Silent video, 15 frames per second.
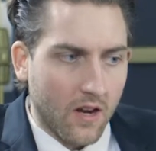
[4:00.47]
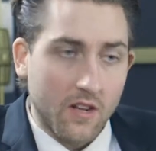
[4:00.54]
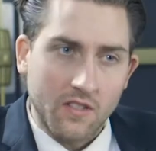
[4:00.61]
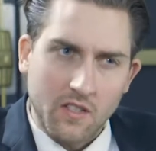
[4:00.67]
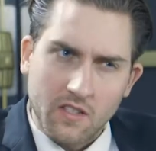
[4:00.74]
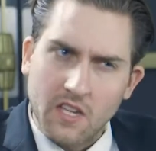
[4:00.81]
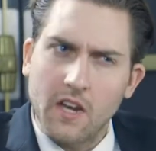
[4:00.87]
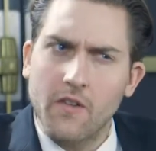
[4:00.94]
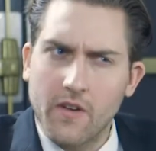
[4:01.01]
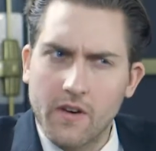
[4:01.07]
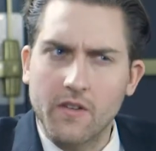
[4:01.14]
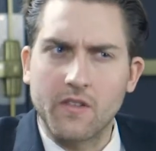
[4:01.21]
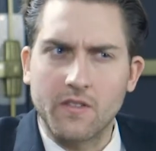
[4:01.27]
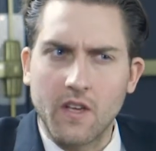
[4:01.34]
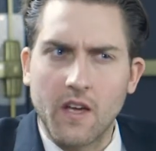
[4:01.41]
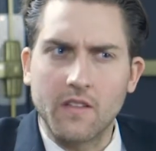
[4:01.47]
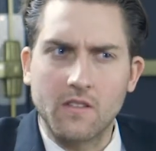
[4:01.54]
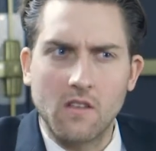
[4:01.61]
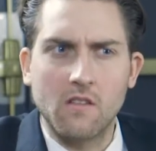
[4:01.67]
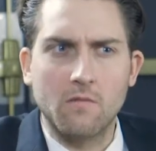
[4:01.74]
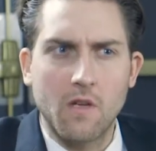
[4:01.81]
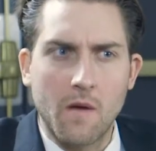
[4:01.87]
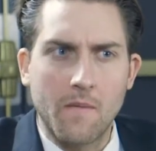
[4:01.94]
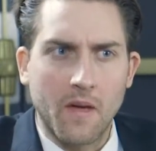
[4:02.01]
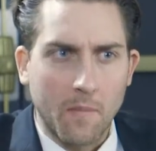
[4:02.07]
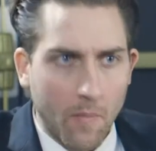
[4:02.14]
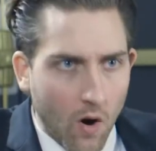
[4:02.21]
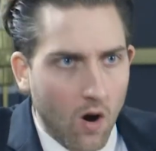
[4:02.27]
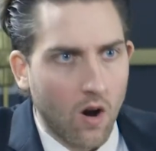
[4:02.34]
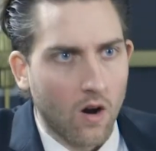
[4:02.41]
because interior design seems to be a
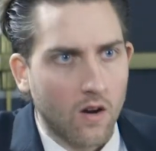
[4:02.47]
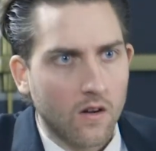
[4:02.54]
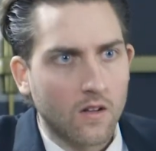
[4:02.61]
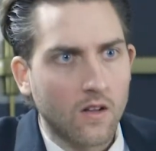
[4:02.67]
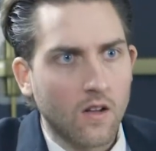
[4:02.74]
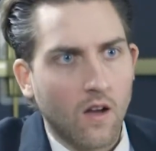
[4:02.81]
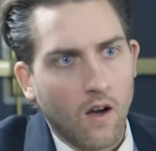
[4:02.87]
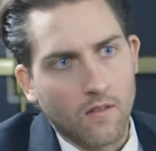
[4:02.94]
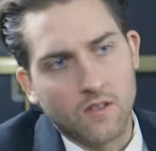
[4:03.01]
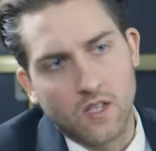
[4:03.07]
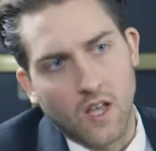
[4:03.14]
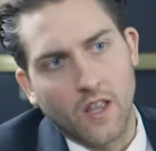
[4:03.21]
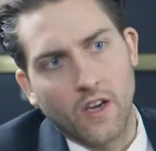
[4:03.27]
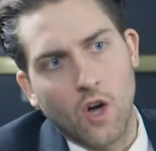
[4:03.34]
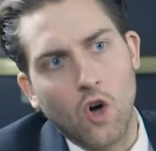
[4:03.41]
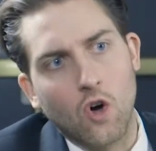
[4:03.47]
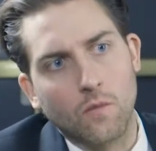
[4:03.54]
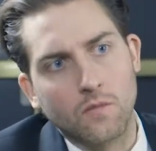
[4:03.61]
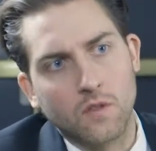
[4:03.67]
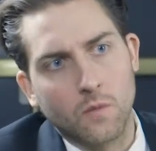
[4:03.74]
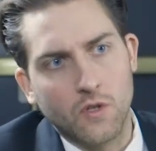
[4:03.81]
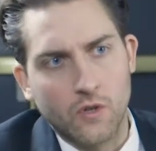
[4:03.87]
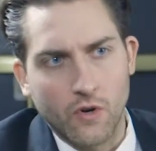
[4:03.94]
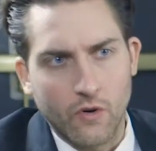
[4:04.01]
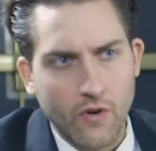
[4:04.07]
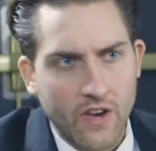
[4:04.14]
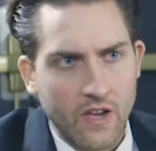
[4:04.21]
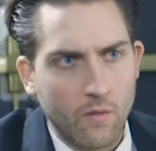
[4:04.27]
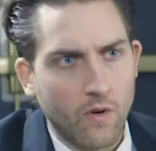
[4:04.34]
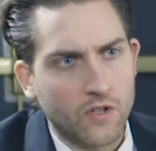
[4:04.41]
big part of selling homes. Would you
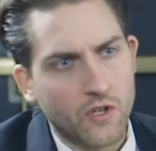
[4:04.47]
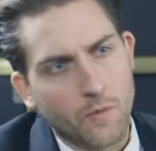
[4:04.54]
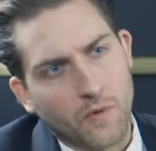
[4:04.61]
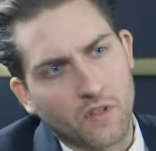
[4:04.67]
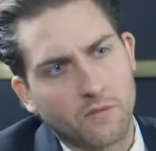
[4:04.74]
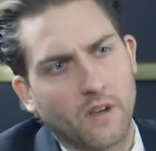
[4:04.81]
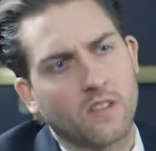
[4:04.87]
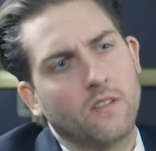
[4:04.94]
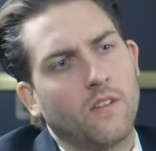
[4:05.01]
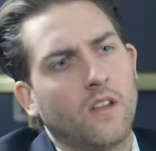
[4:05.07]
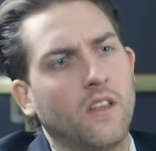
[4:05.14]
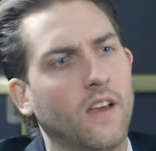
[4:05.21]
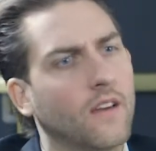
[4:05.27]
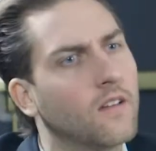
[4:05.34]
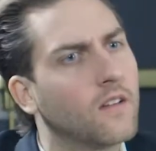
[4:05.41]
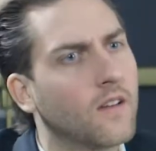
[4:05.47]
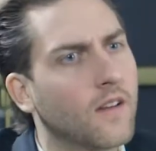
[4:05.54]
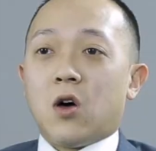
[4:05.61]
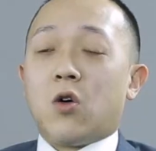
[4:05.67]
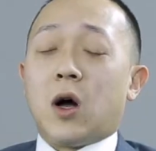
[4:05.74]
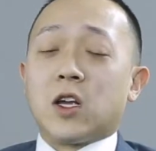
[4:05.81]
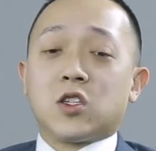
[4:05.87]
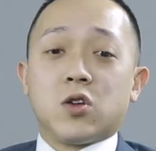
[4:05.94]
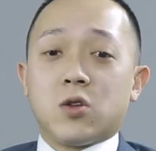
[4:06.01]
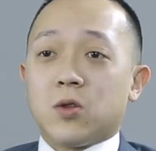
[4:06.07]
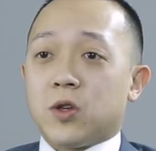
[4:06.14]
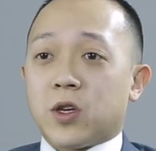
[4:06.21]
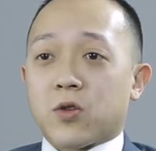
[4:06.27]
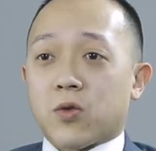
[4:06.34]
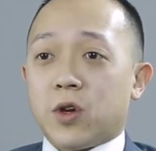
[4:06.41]
agree? What's your perspective on that? Oh, I
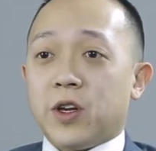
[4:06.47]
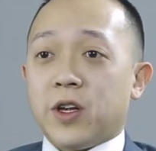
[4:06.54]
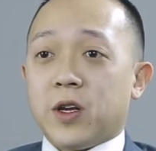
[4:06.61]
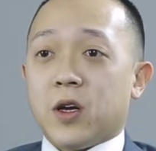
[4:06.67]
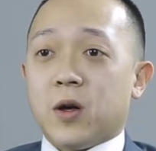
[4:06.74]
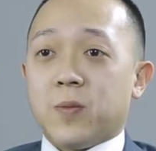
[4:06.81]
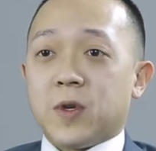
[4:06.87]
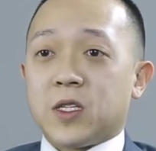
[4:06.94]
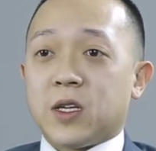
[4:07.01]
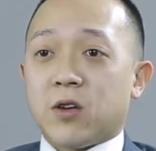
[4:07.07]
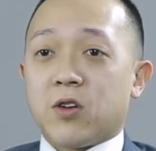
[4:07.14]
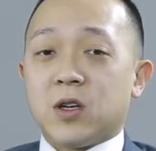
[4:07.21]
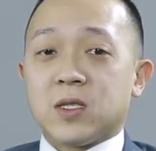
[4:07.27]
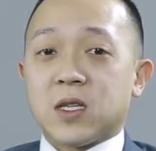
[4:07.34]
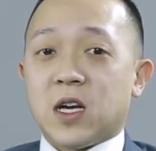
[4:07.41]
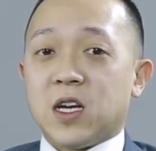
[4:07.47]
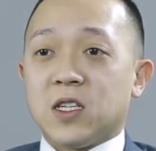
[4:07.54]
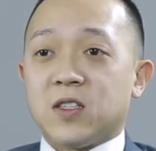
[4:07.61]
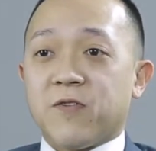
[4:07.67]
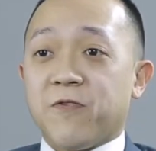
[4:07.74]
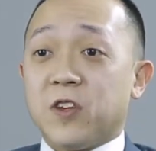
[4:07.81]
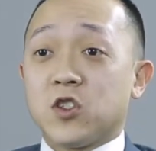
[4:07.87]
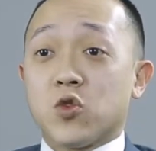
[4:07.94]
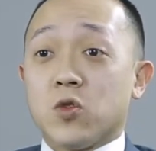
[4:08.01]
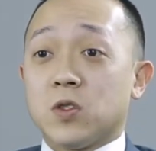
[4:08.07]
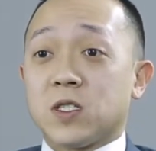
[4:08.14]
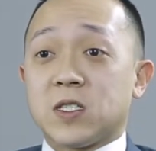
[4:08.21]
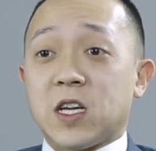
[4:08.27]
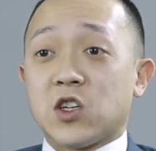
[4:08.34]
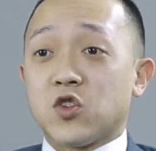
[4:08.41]
totally agree. Interior designs and visuals is